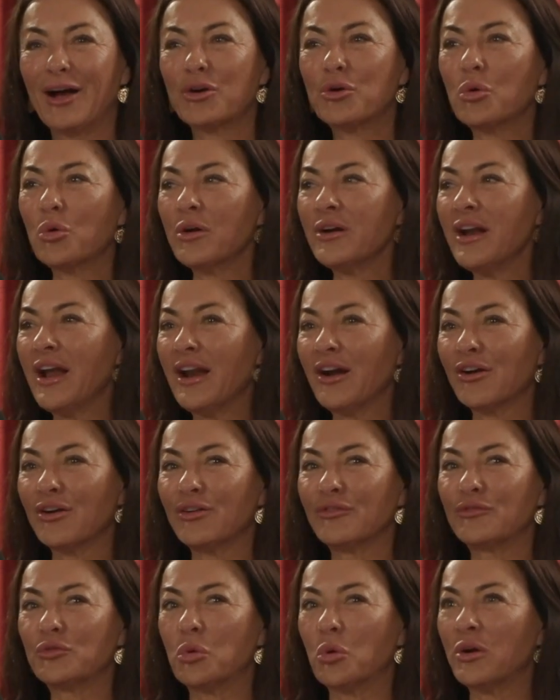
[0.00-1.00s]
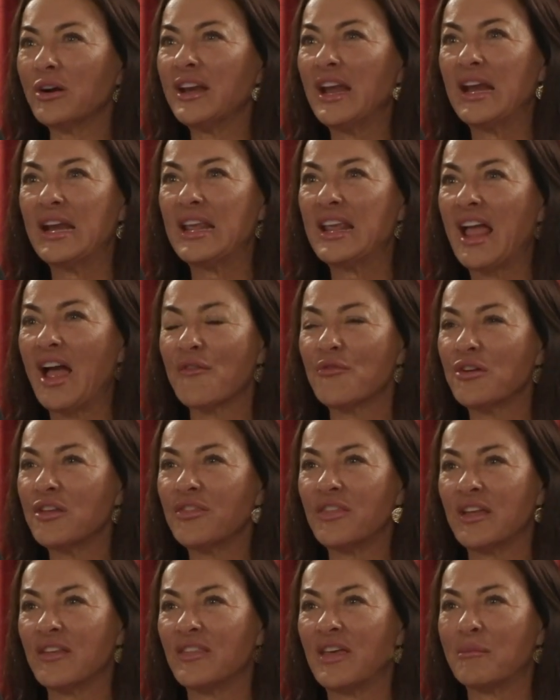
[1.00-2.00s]
a coordinator of coordinating
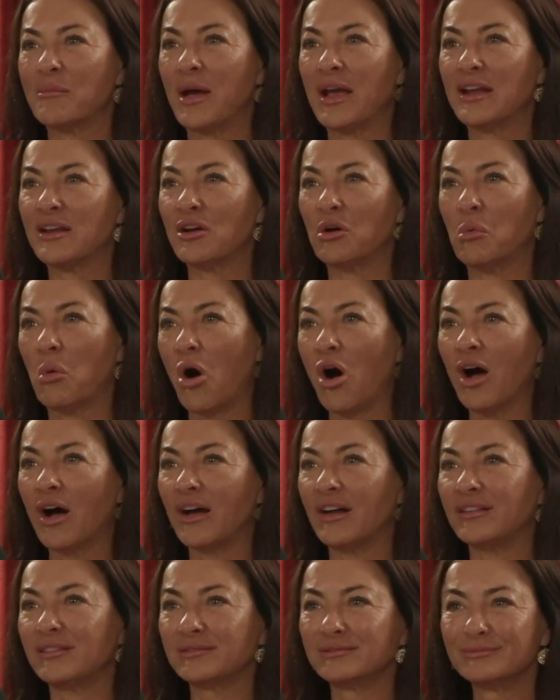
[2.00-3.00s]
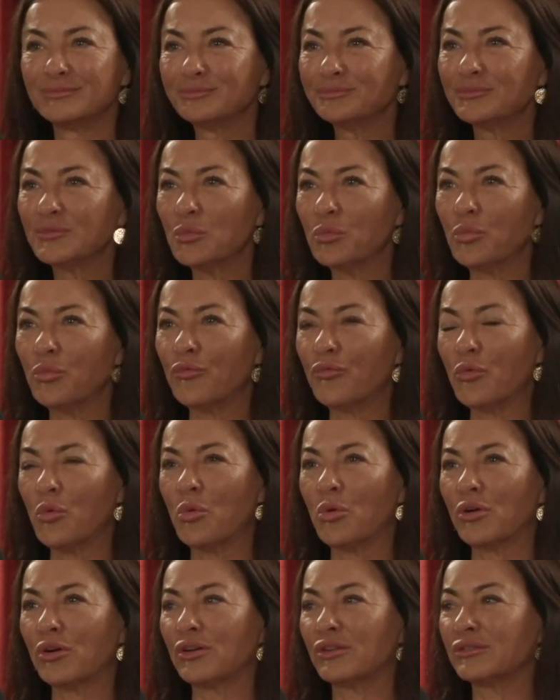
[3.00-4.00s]
everything that might go on
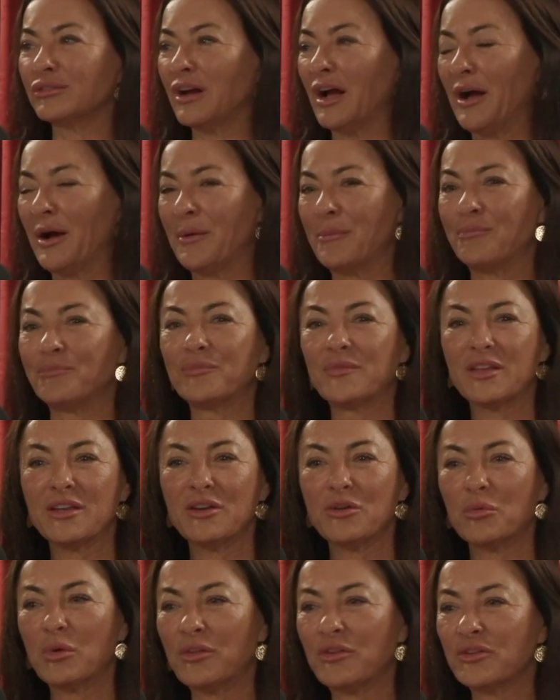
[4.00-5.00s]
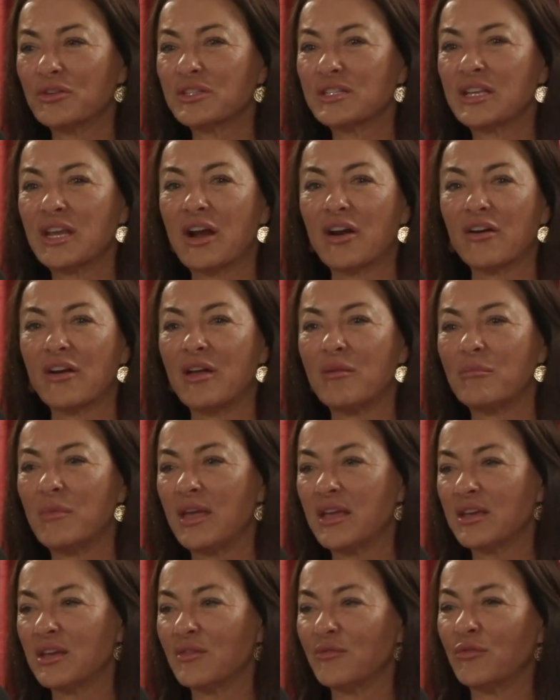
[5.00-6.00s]
for whether it's CRM,
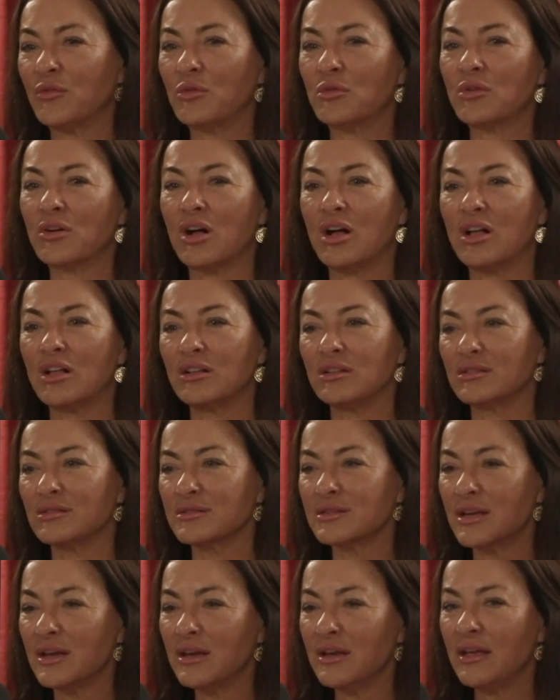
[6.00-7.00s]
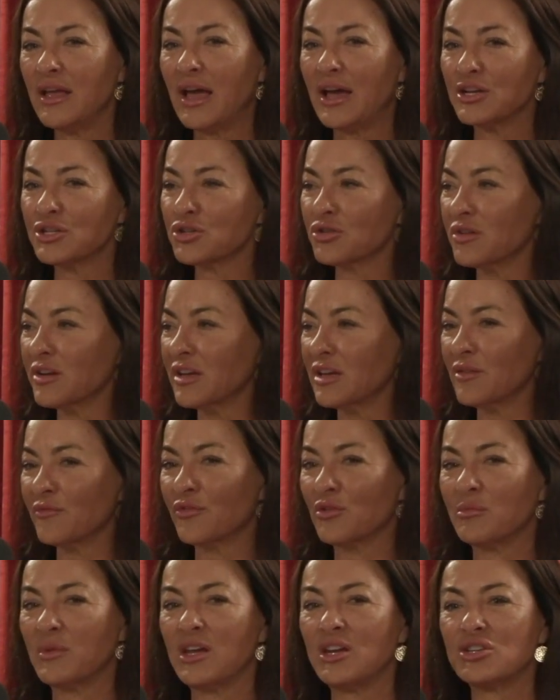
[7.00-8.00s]
making phone calls, entering
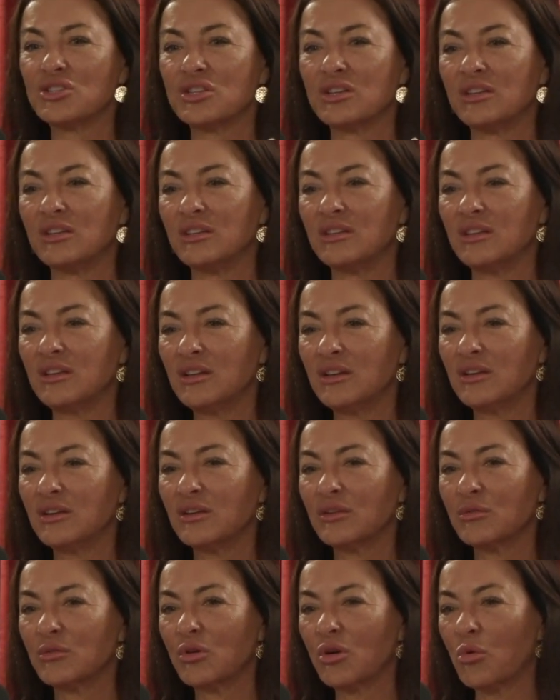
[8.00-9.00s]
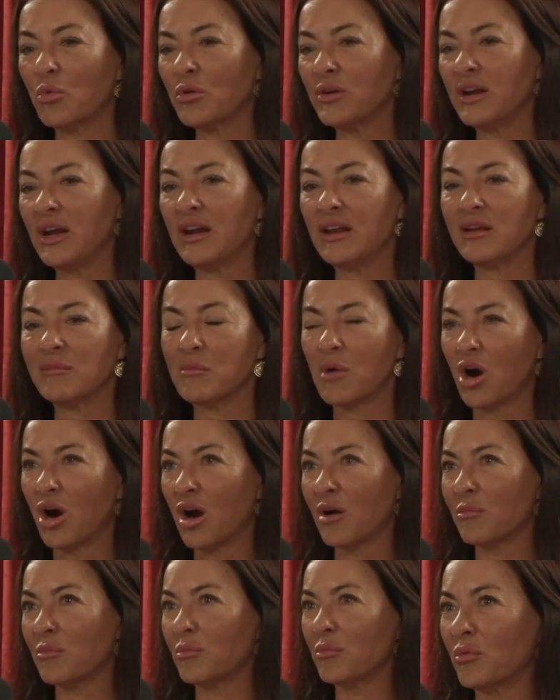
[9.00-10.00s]
information, coordinating
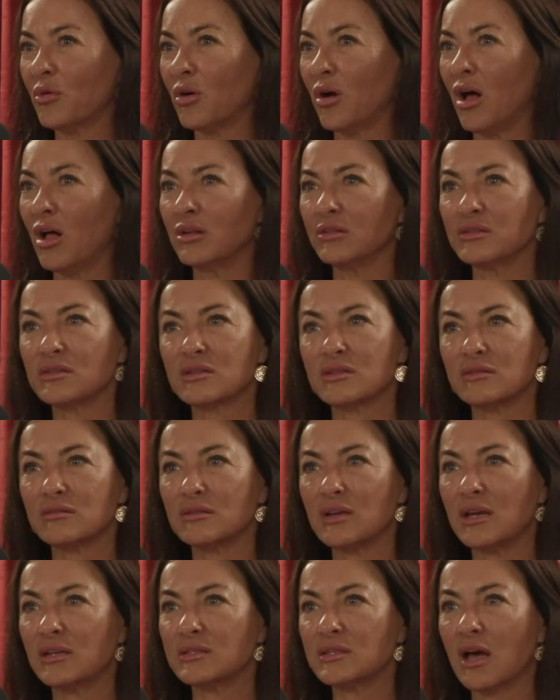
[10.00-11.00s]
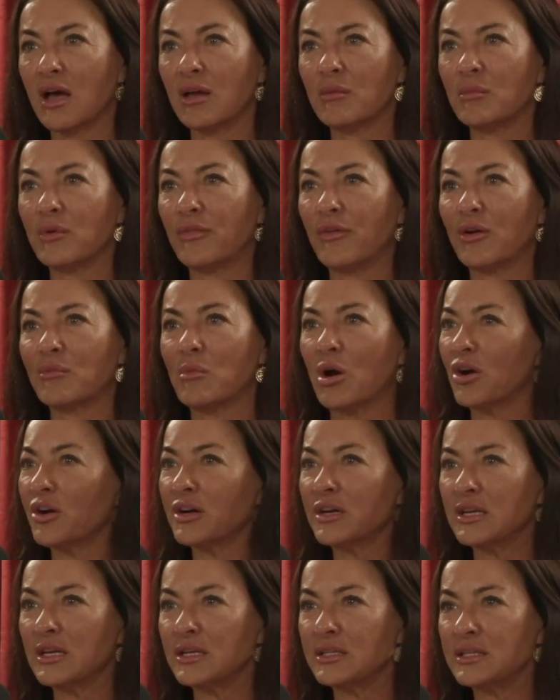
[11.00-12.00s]
our calls and time with our
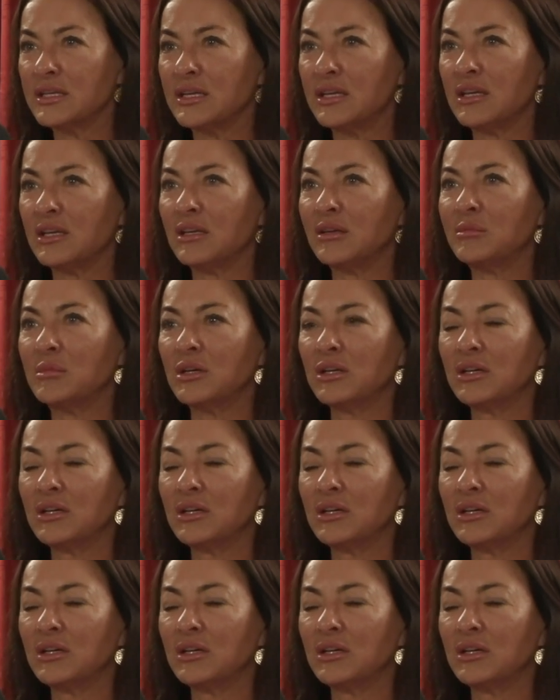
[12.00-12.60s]
marketing team,